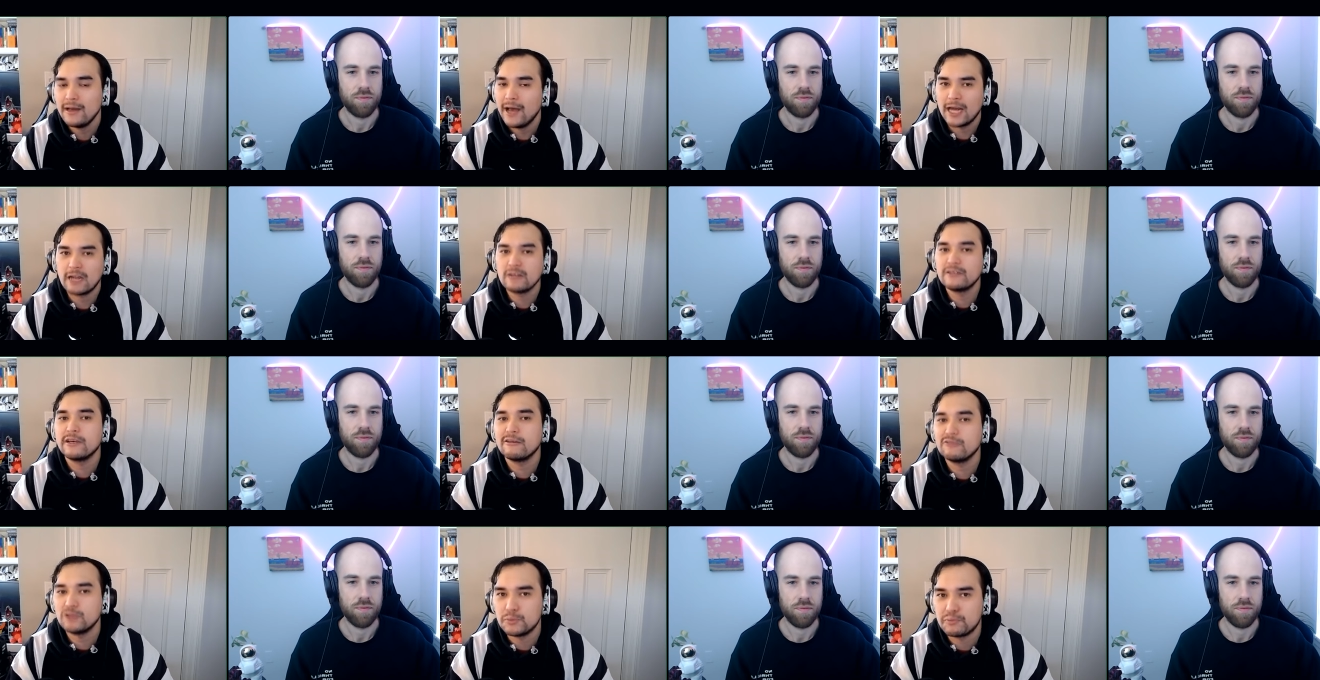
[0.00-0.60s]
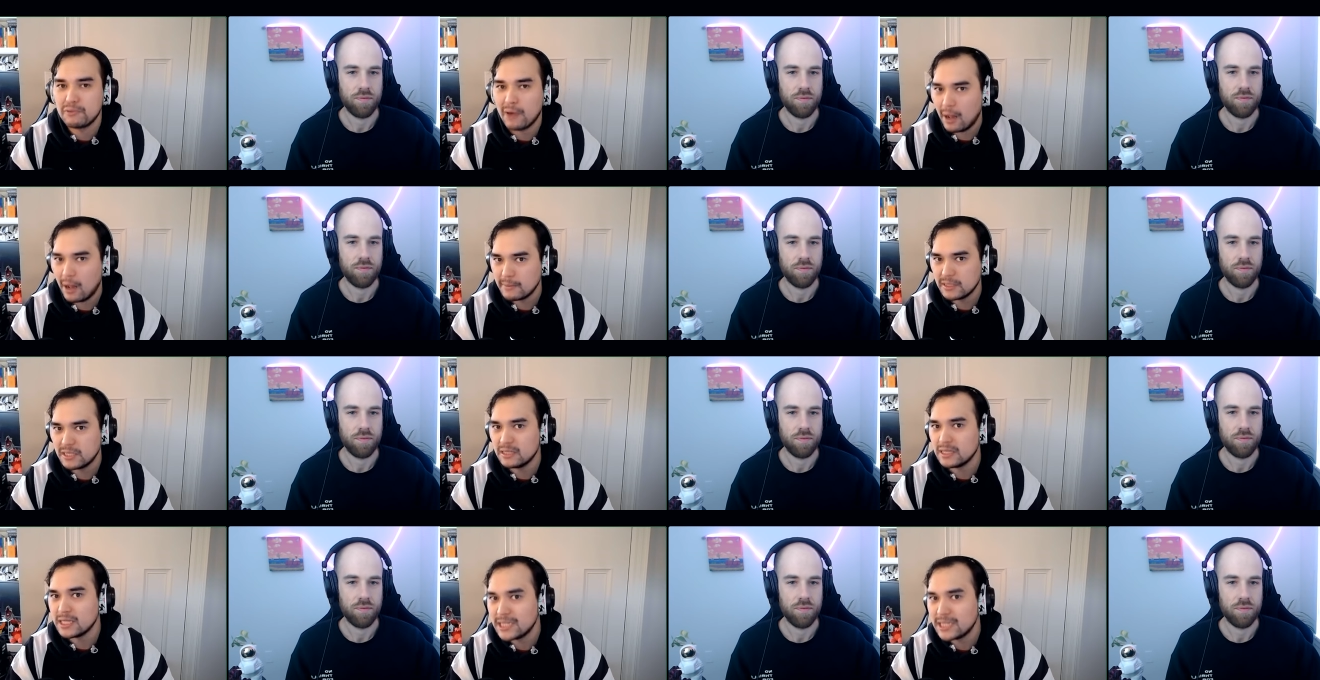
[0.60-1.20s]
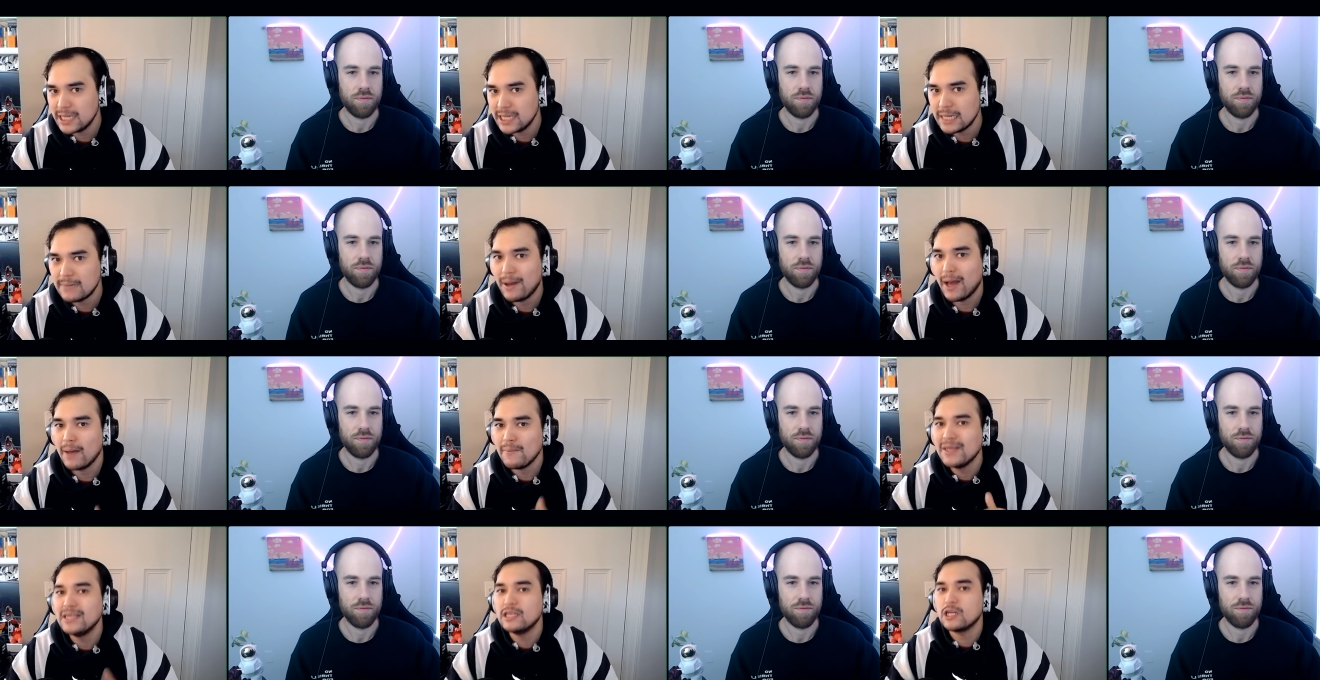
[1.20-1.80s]
Speaker 1: I don't say ultra prime is in the team,
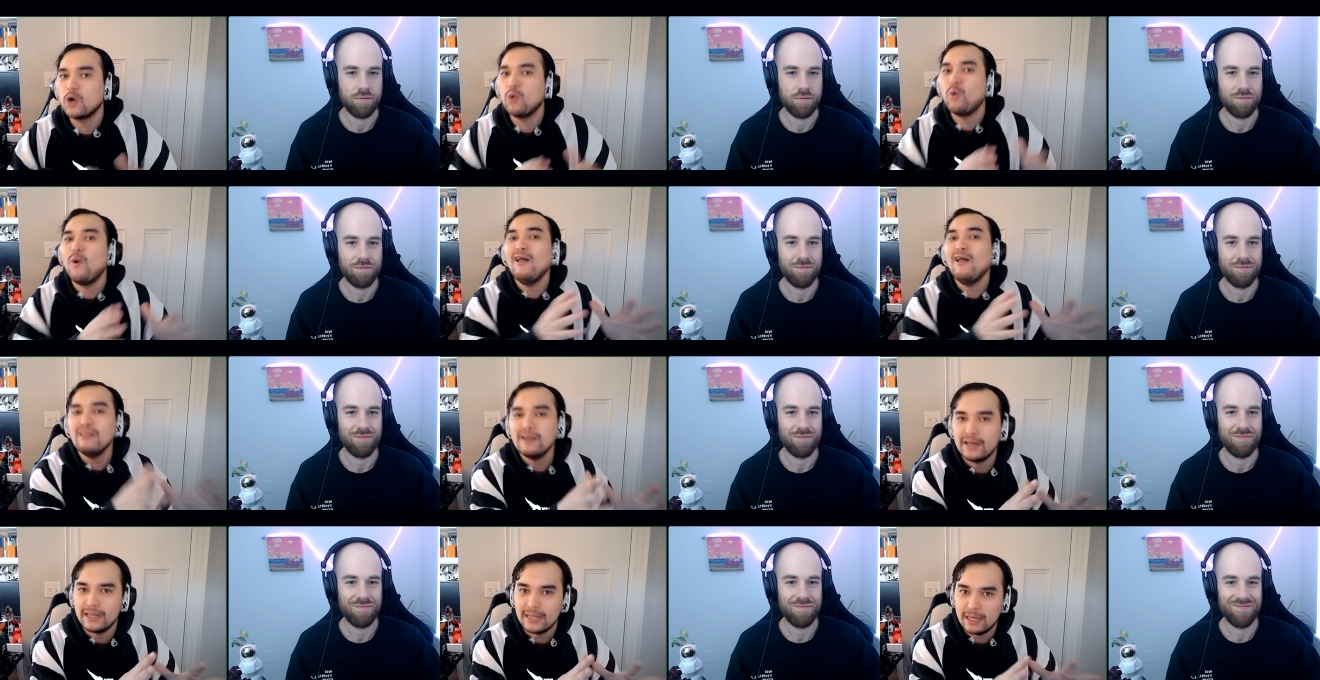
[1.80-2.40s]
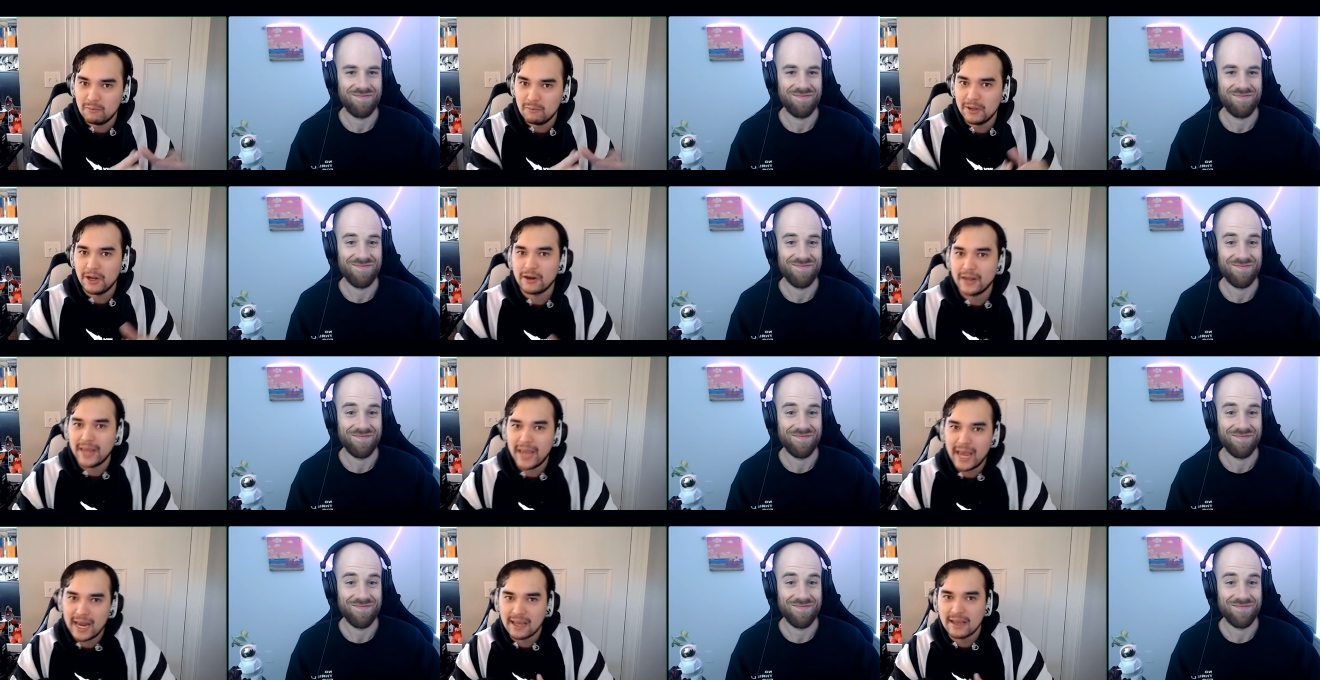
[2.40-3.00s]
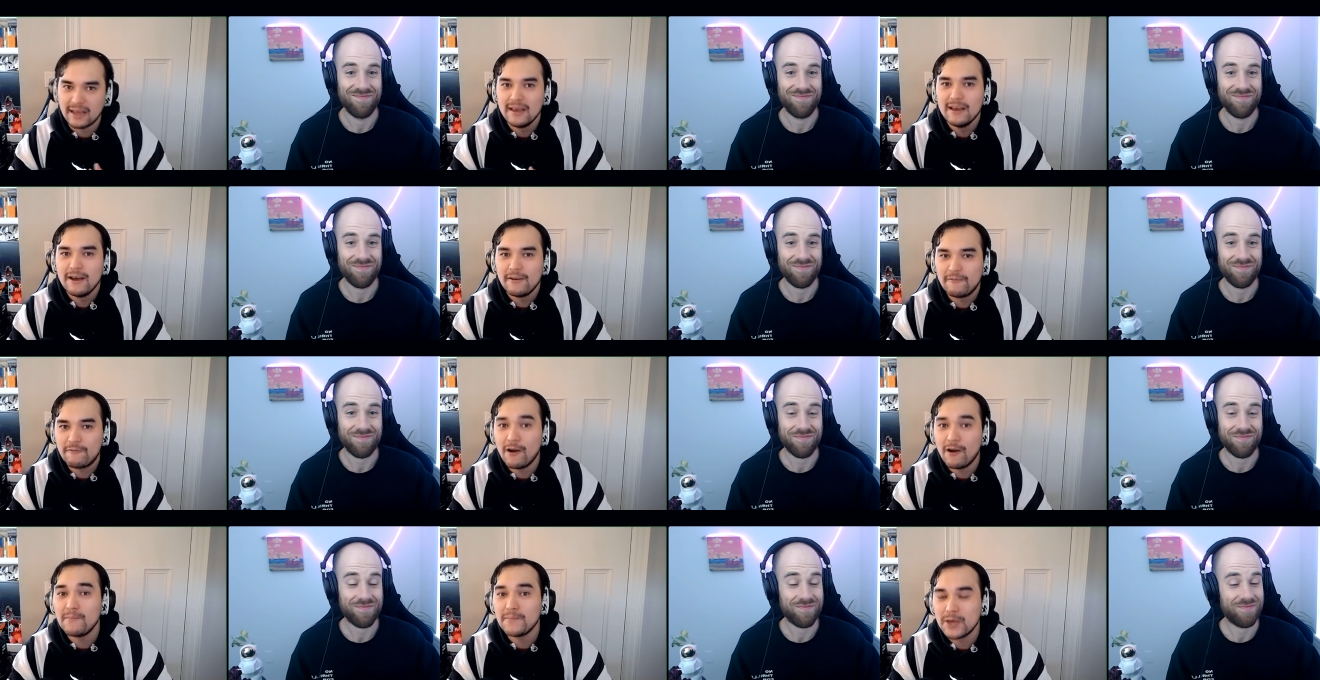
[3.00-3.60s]
I mean the quality that we are getting
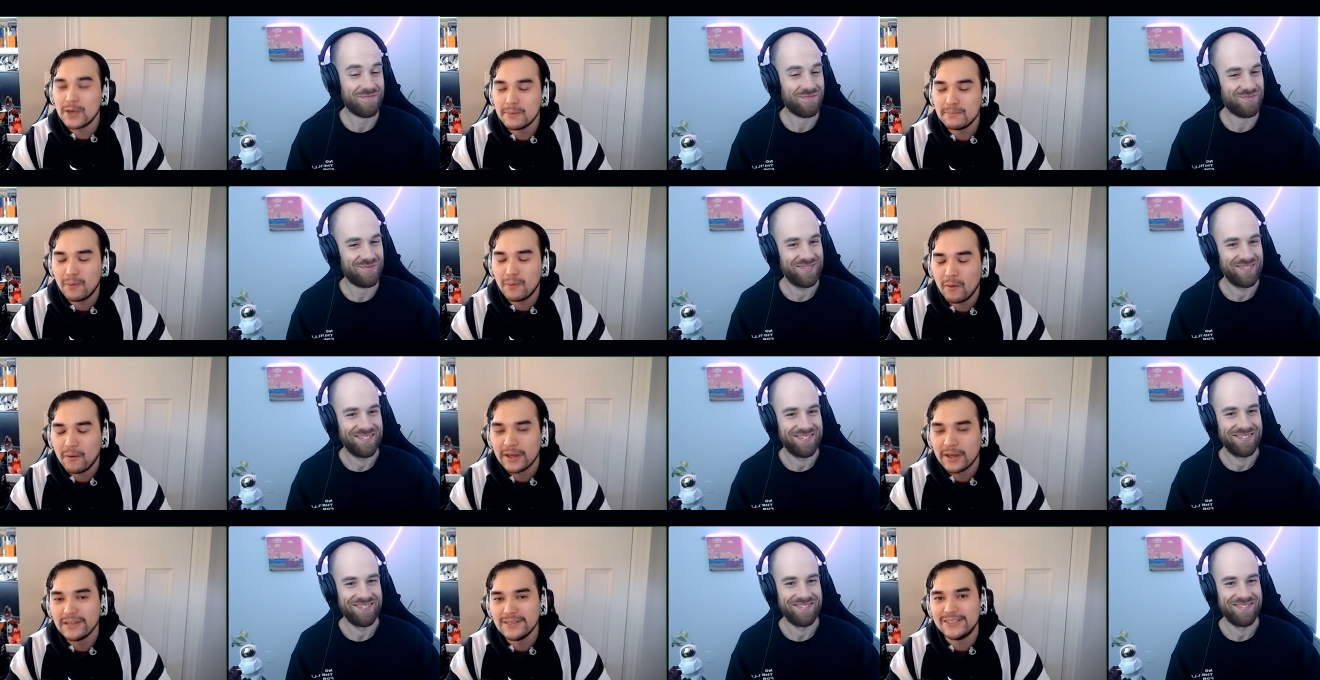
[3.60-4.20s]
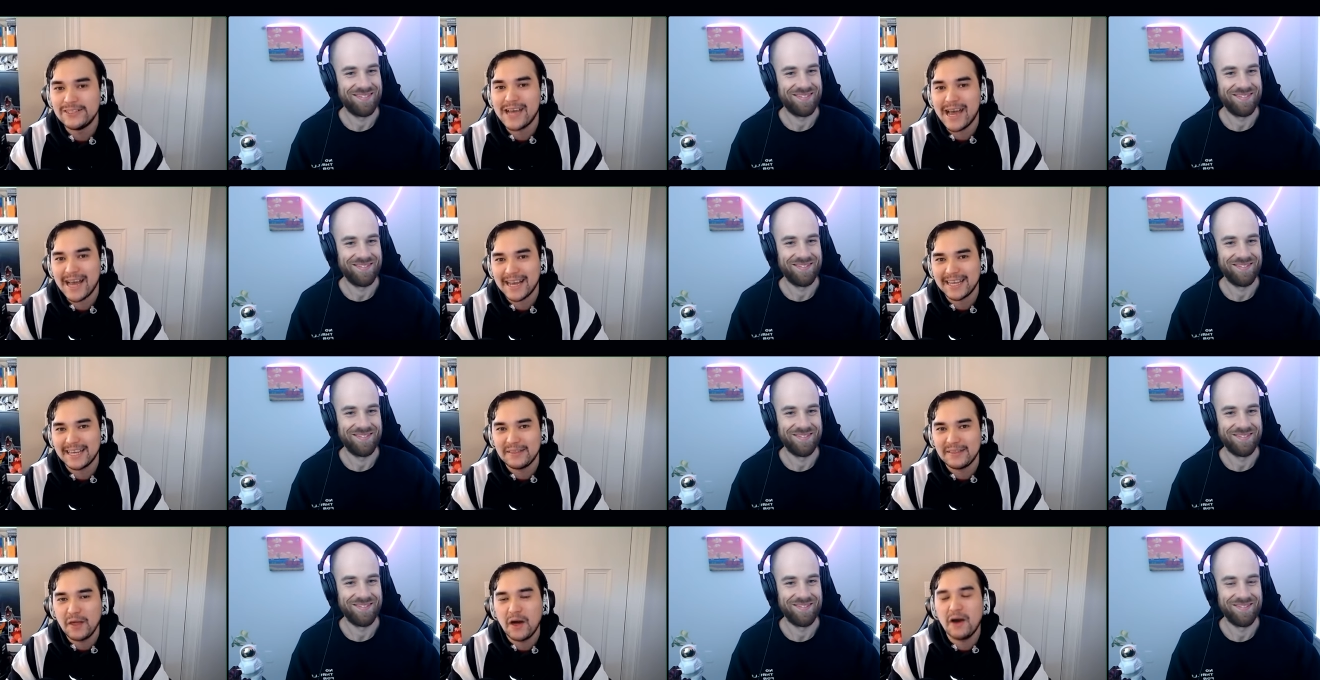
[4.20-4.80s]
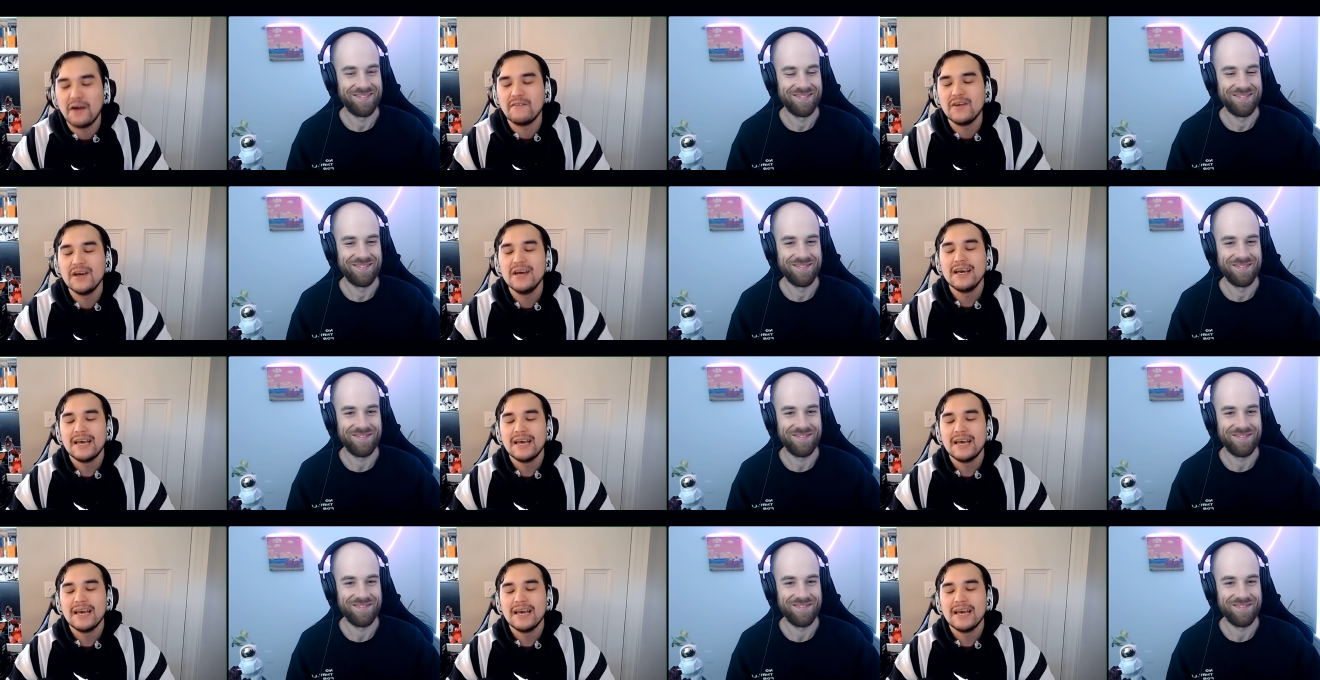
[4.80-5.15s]
from your boy, Jackie Love.